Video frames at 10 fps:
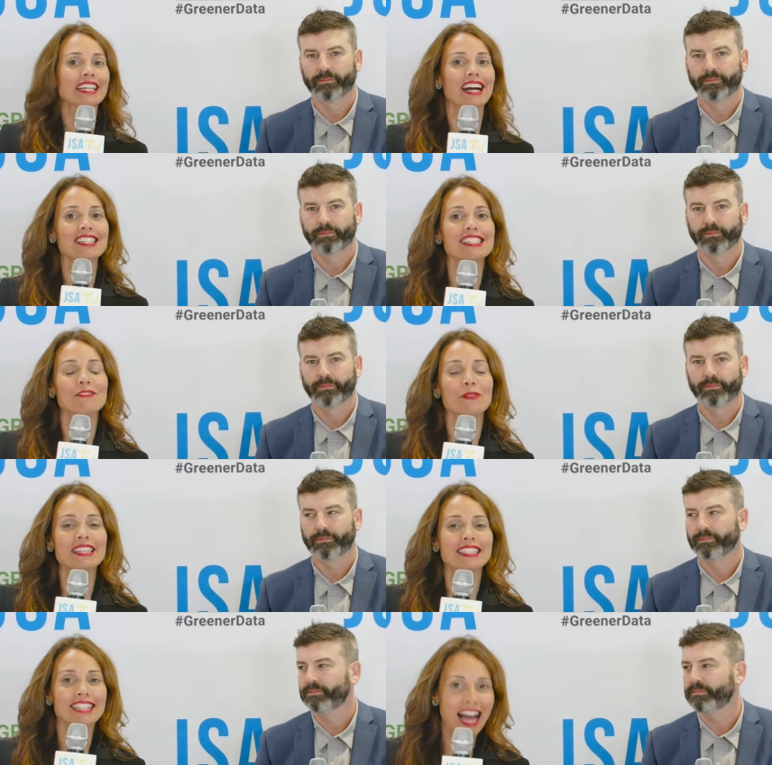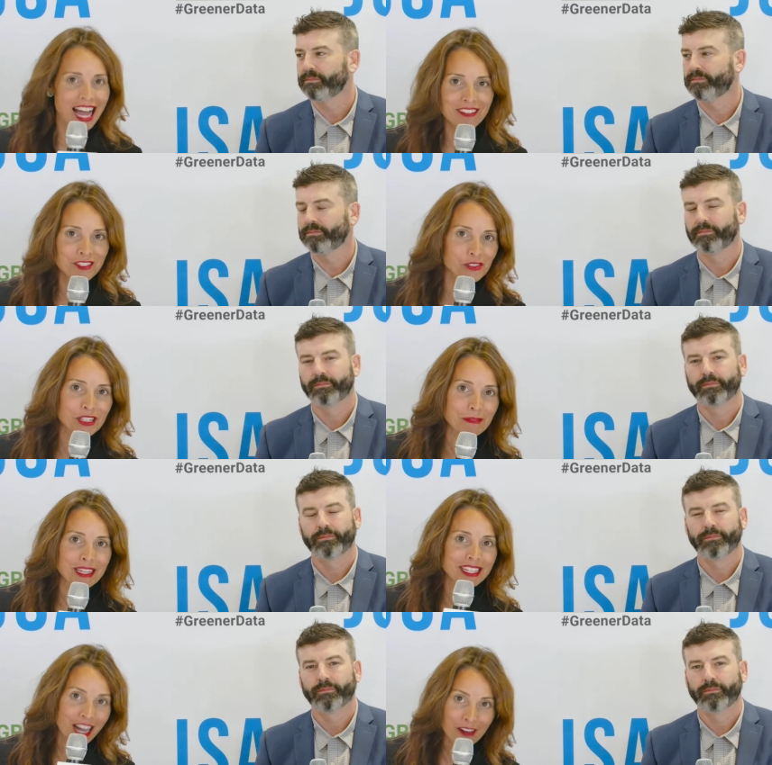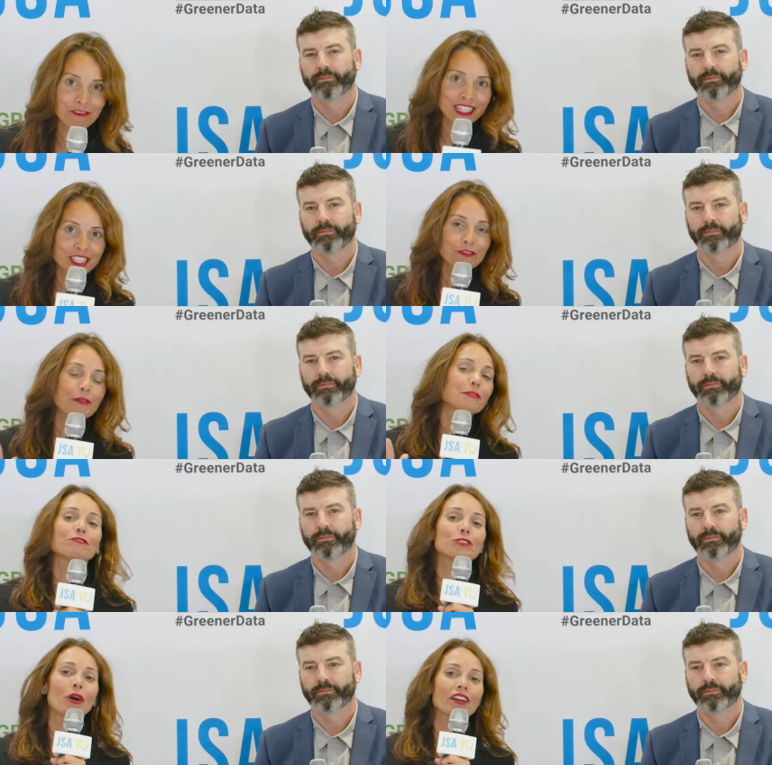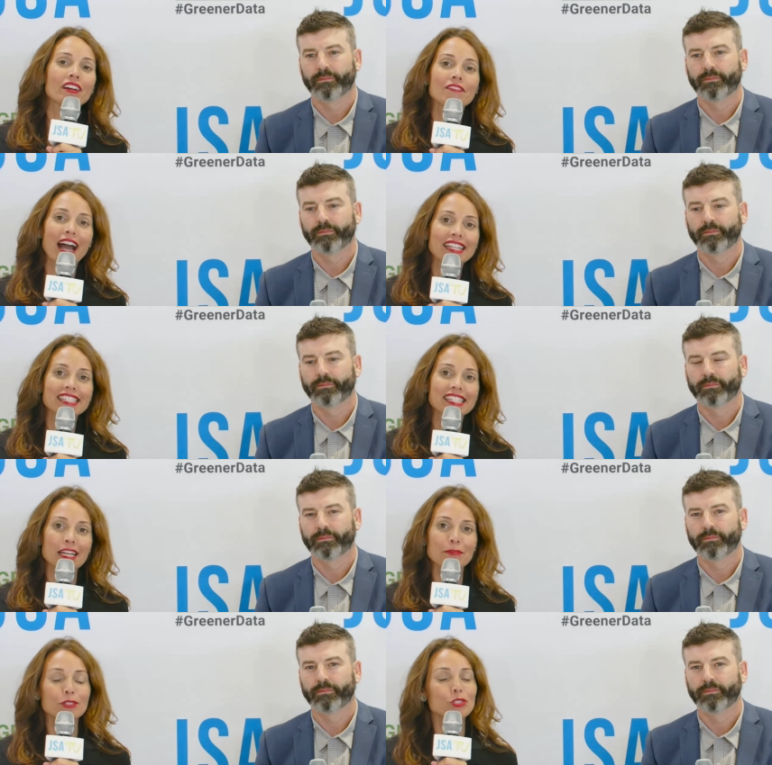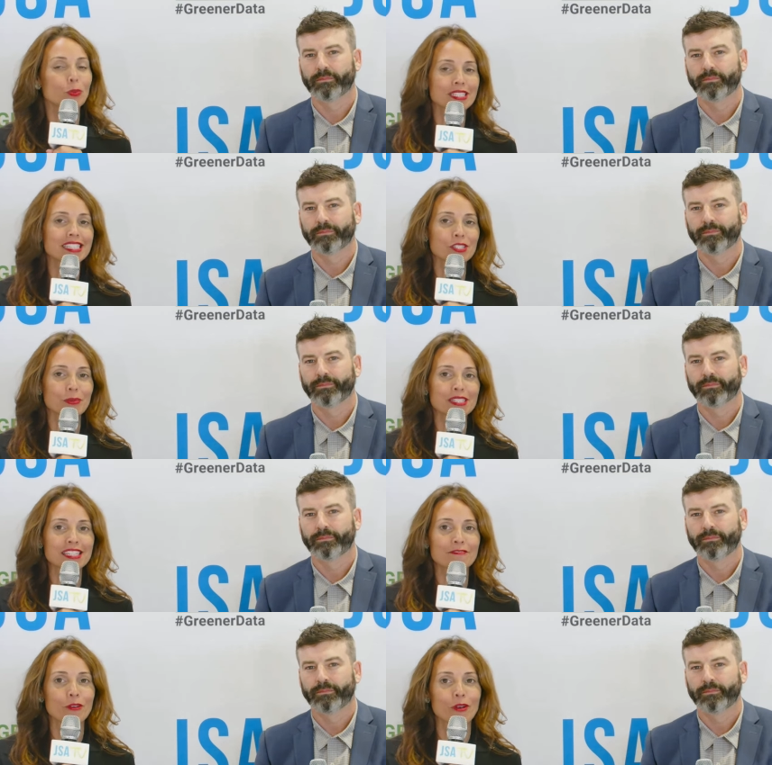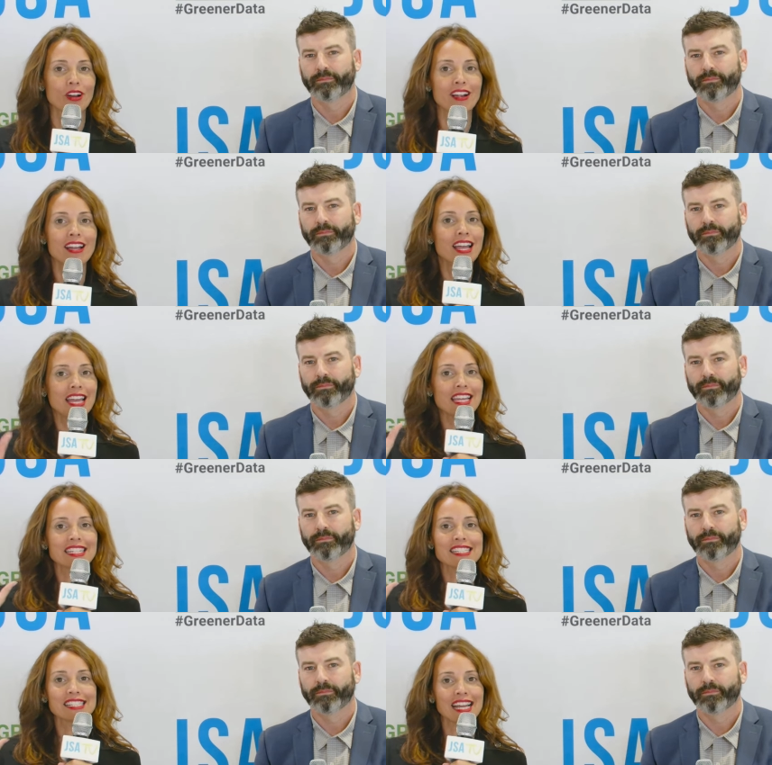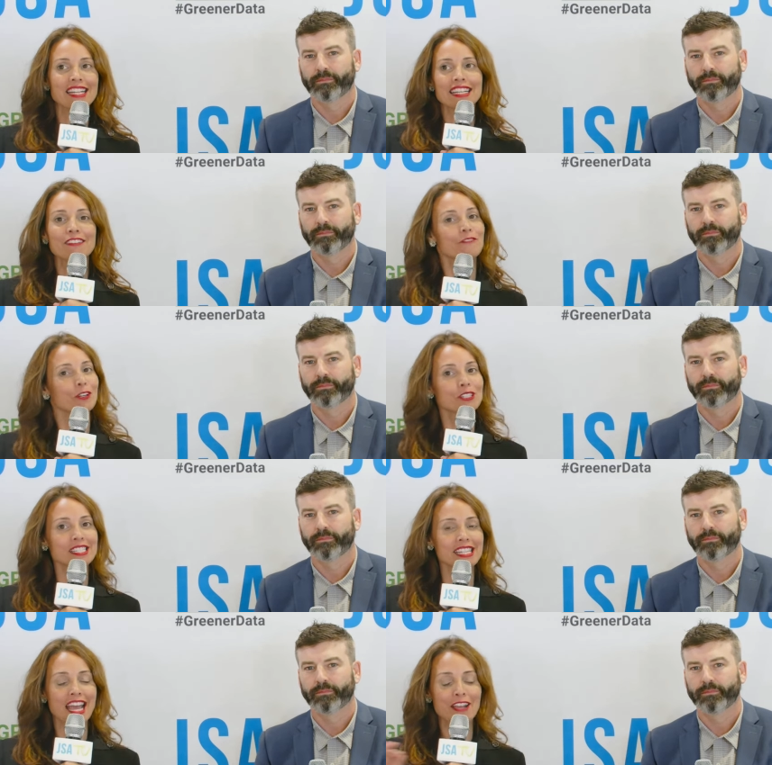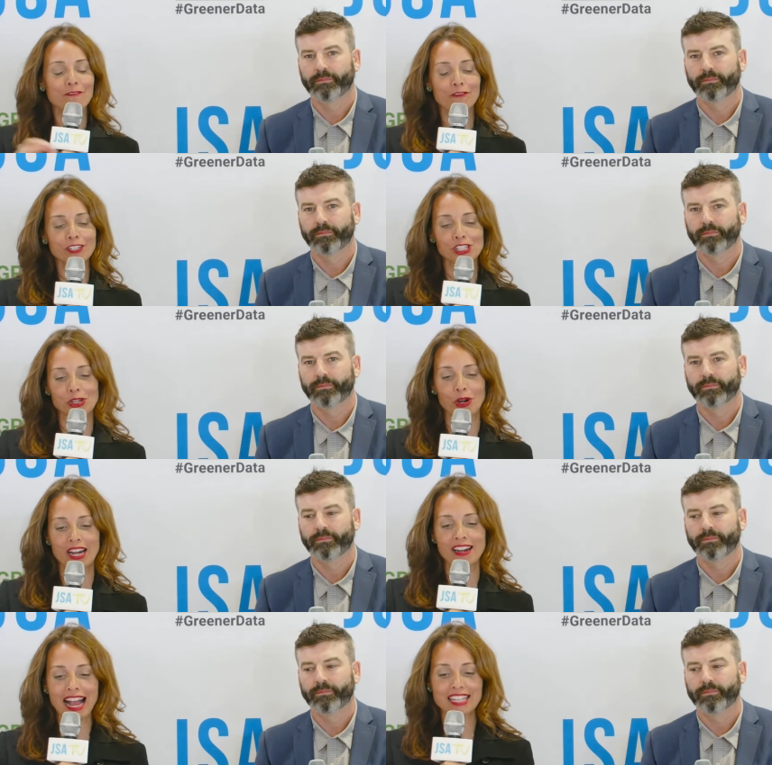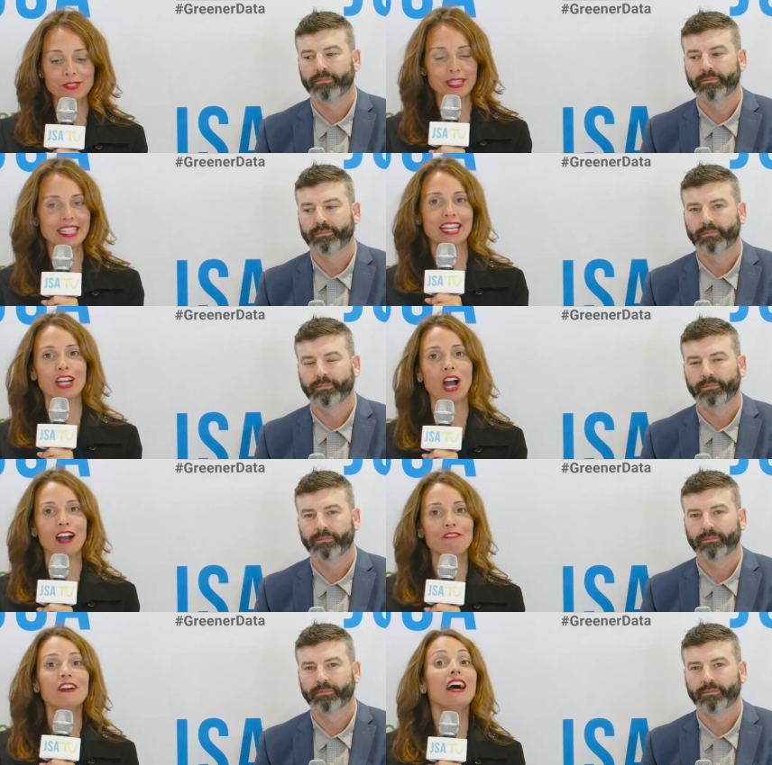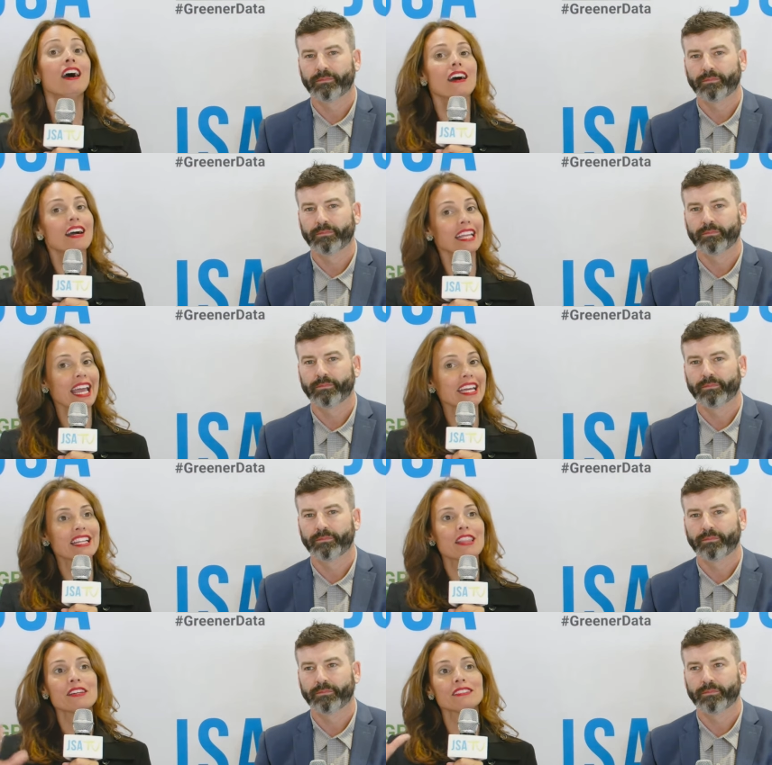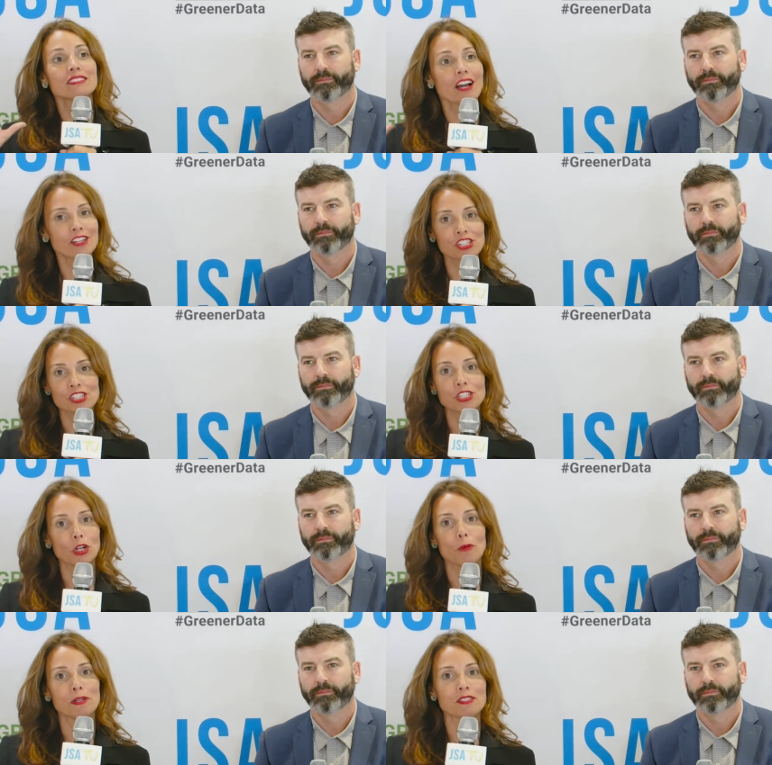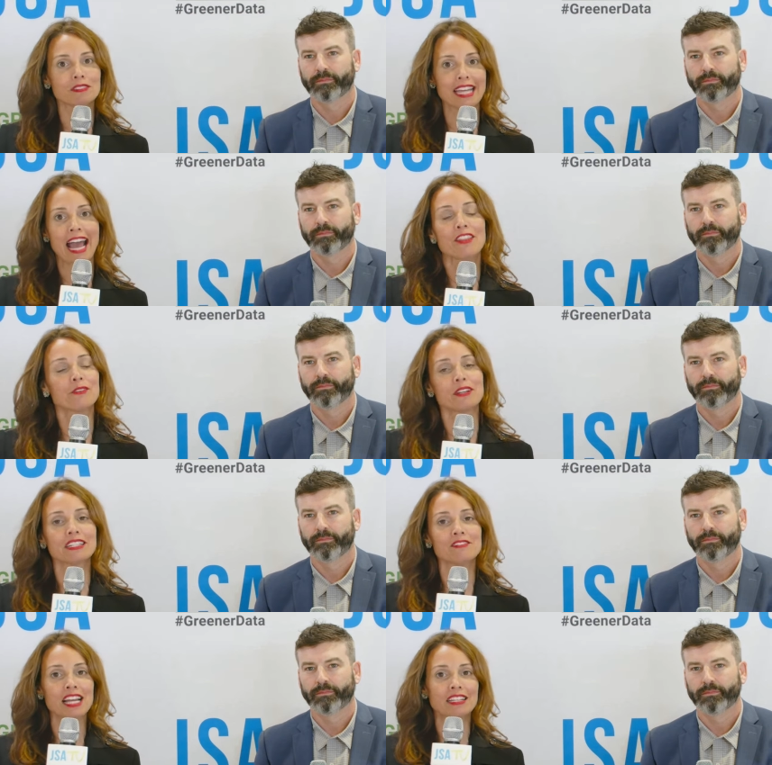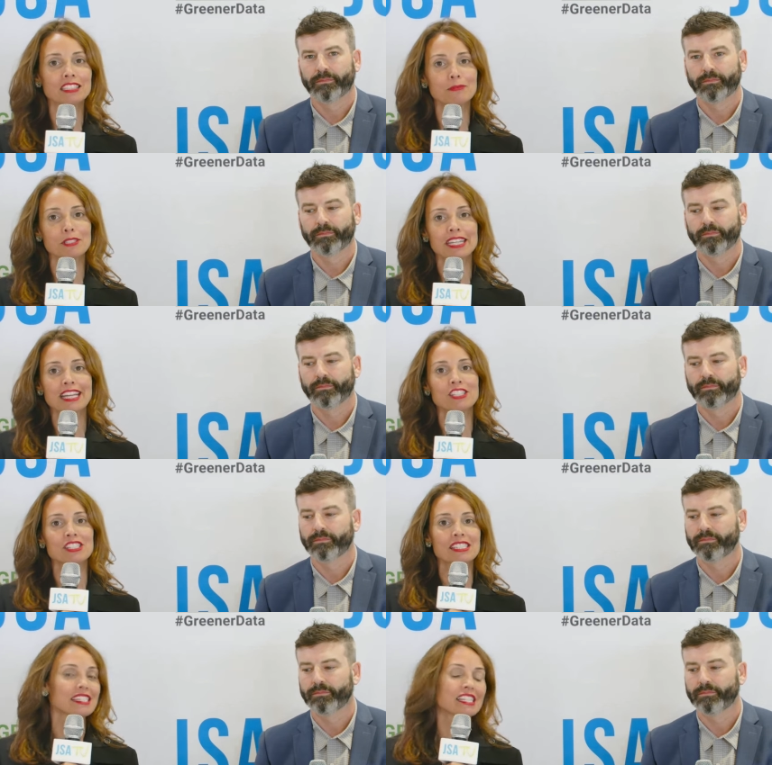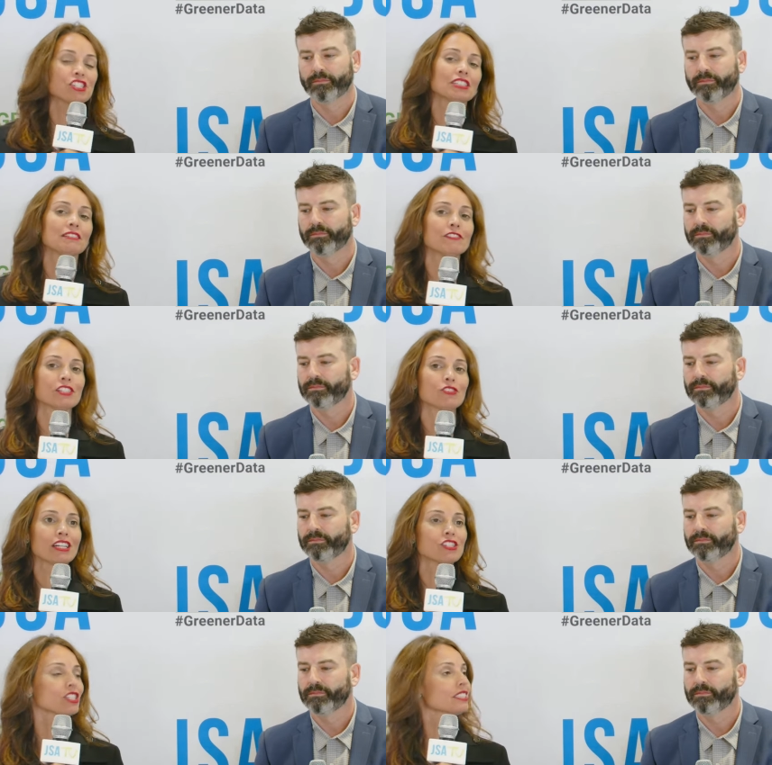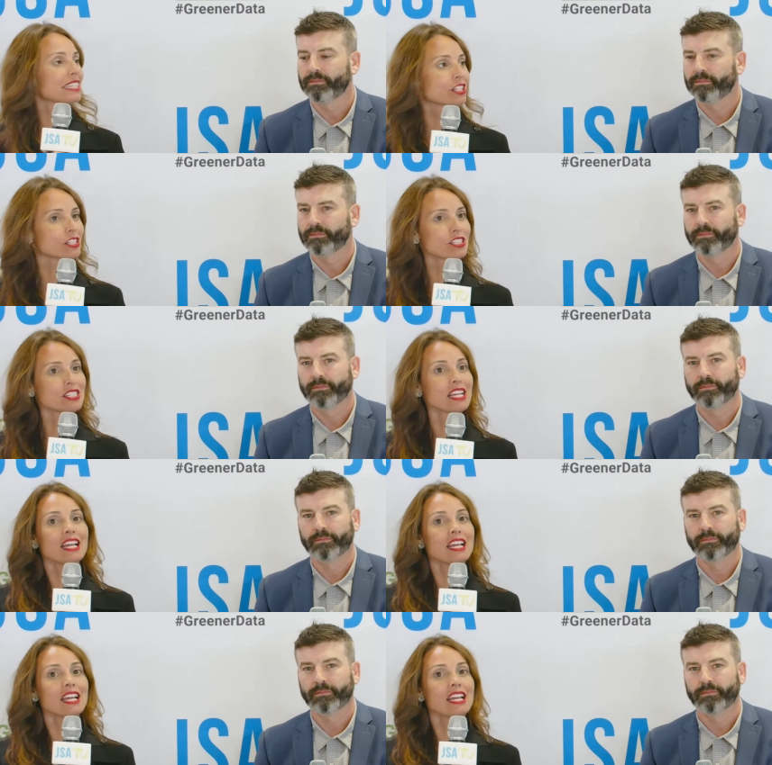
Speaker 1: us with live streaming coverage from the floor of I T W twenty twenty-four. An exciting first day for sure as we kick off, again, the largest global gathering of telecommunications and digital infrastructure leaders